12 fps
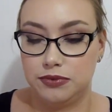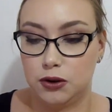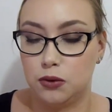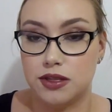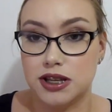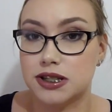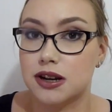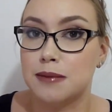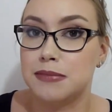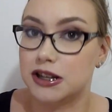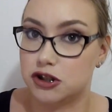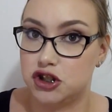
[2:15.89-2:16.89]
Or this time
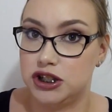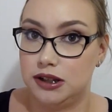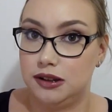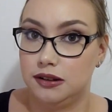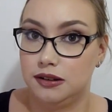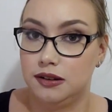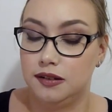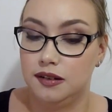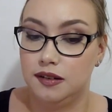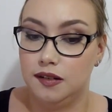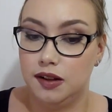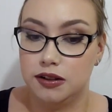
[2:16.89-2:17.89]
next year.
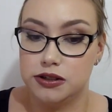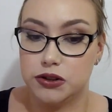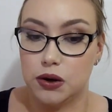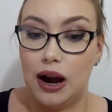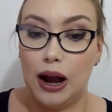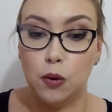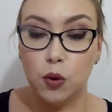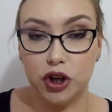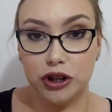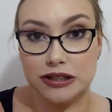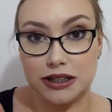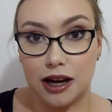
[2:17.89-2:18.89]
So I want
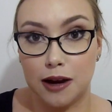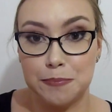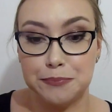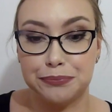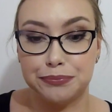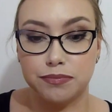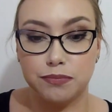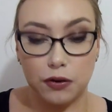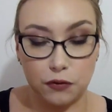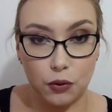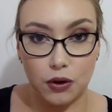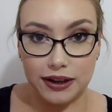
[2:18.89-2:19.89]
to use it up
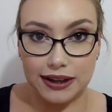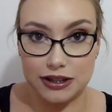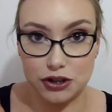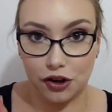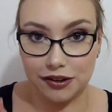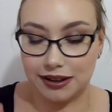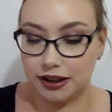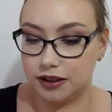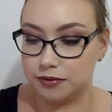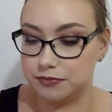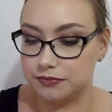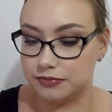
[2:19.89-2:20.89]
before it gets hot
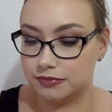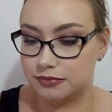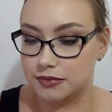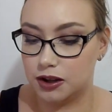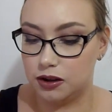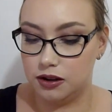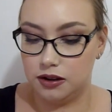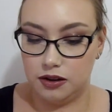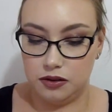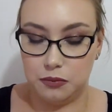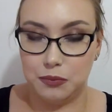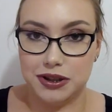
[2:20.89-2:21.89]
again.
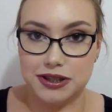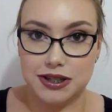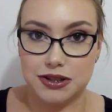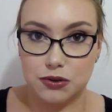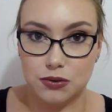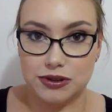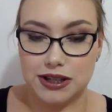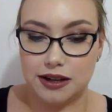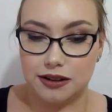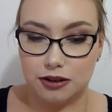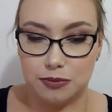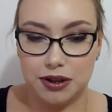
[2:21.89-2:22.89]
Once it's cooled down
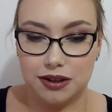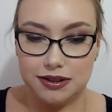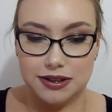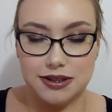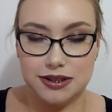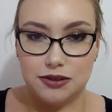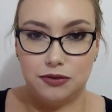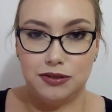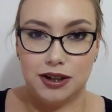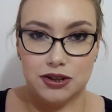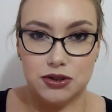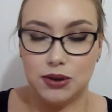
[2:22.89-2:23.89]
a little bit, because it's still
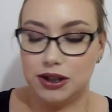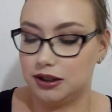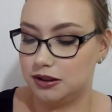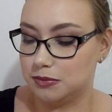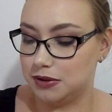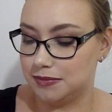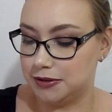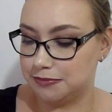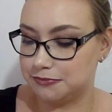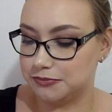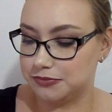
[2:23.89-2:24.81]
fluctuating at the moment.